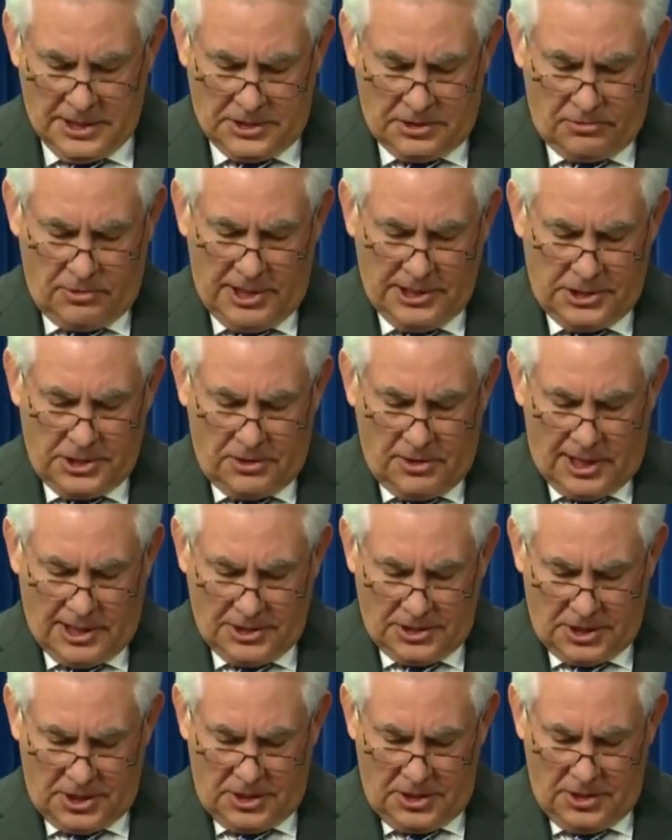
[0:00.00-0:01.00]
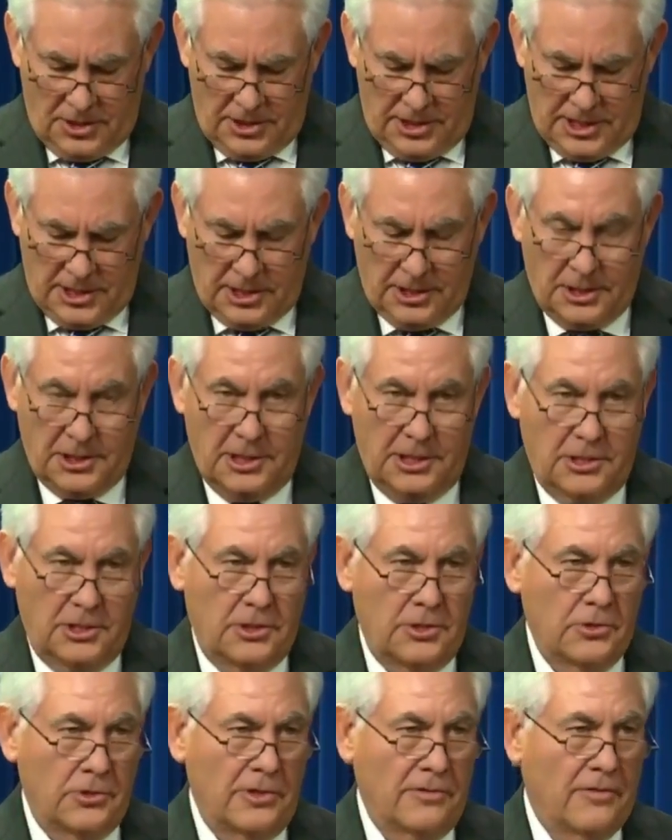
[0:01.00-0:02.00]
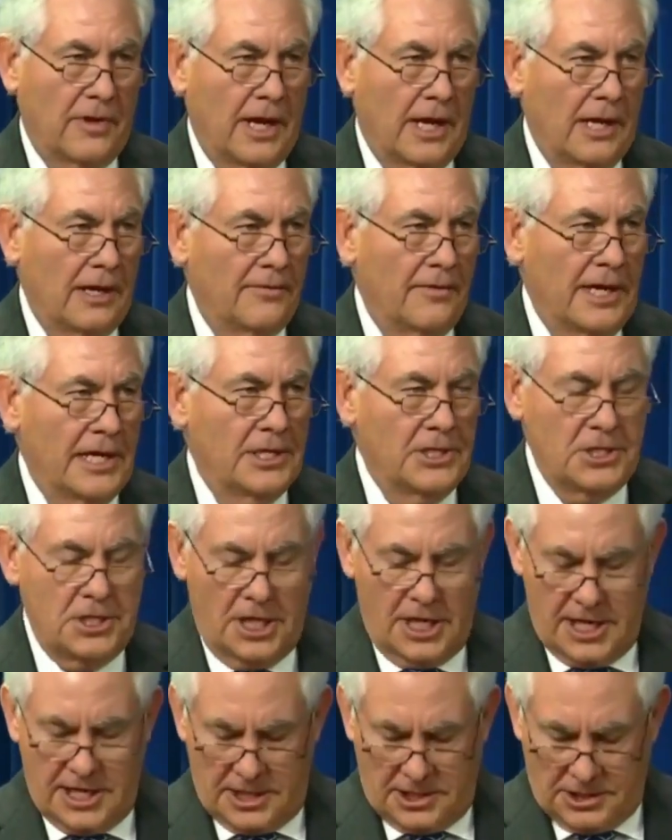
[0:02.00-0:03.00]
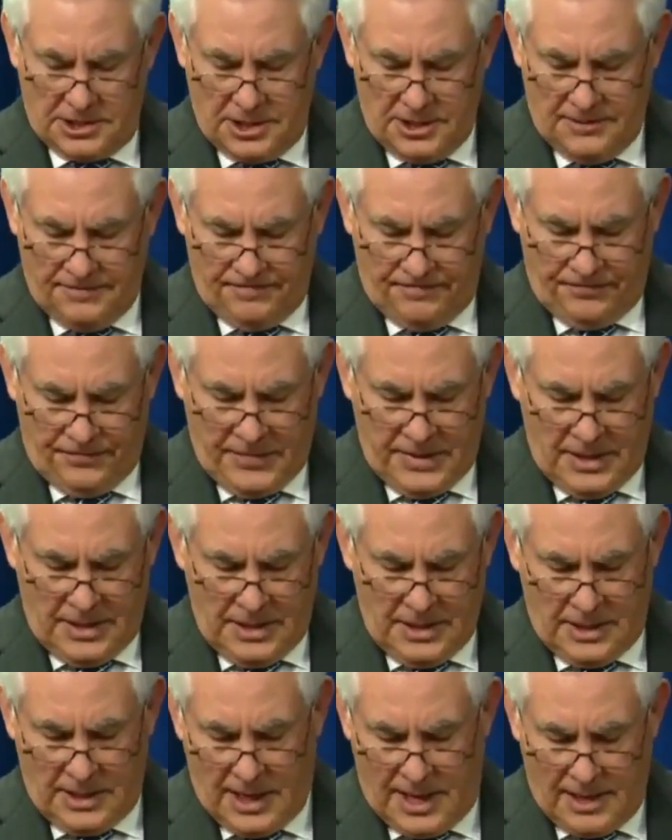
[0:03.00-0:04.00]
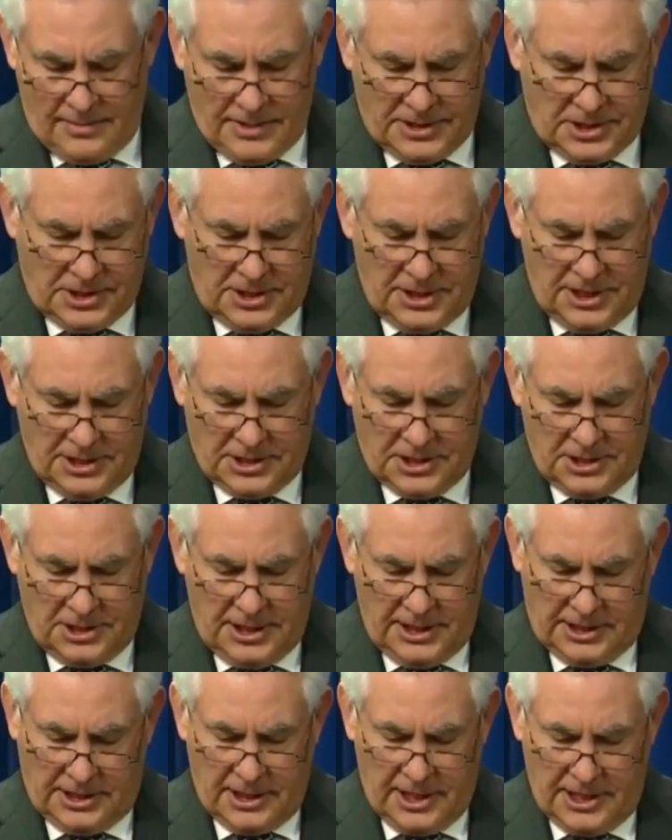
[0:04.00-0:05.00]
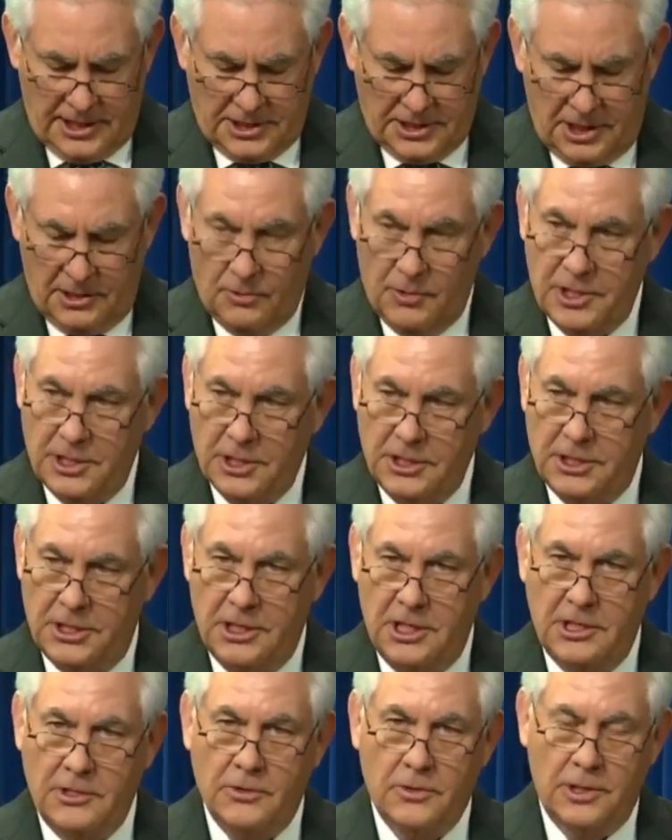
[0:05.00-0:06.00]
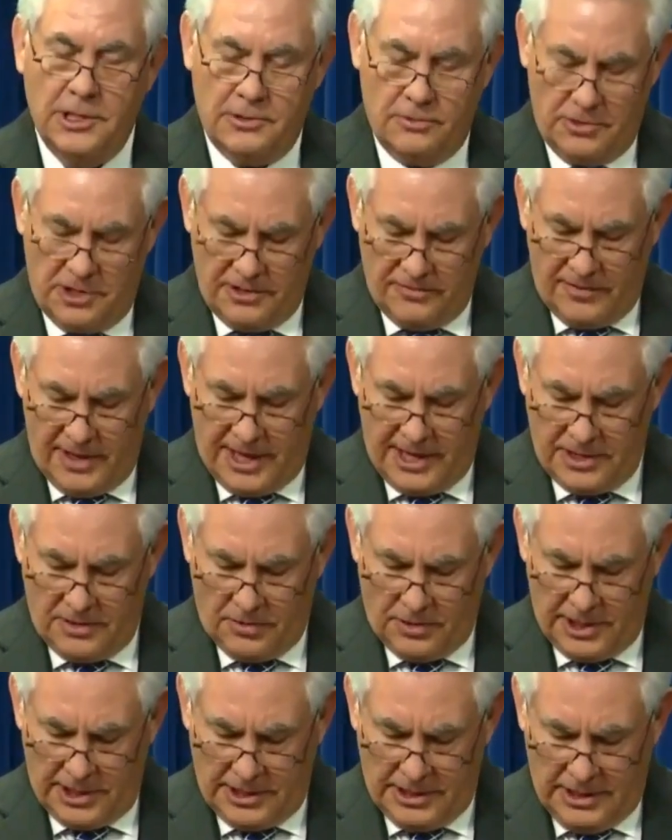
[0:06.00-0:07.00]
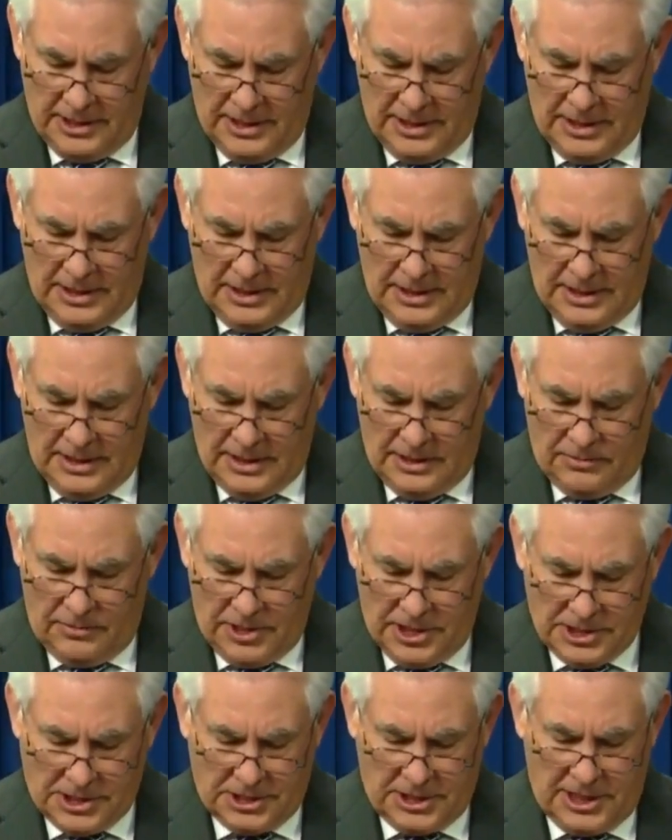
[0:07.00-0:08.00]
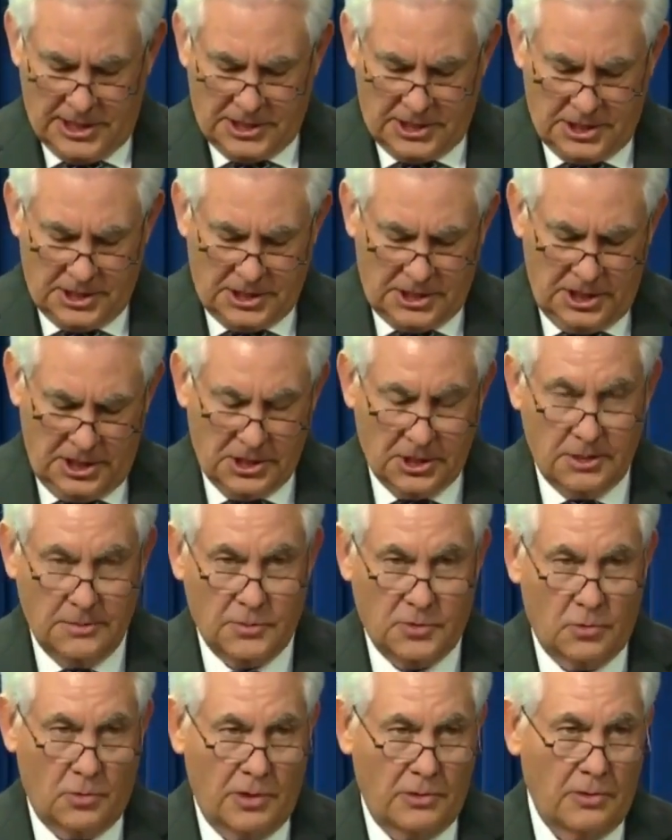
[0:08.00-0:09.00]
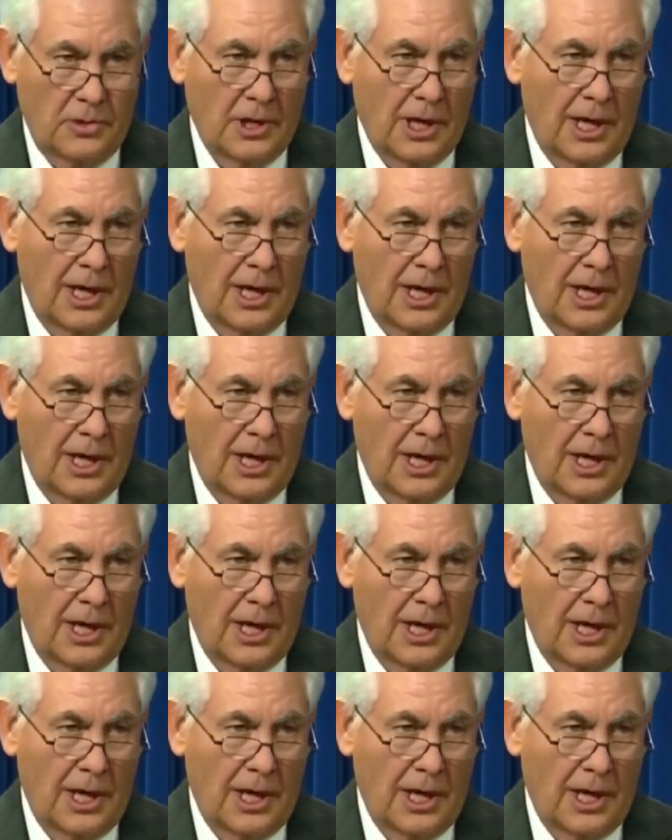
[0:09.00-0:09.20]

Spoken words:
As threats to our security continue to evolve and change, common sense dictates that we continually reevaluate and reassess the systems we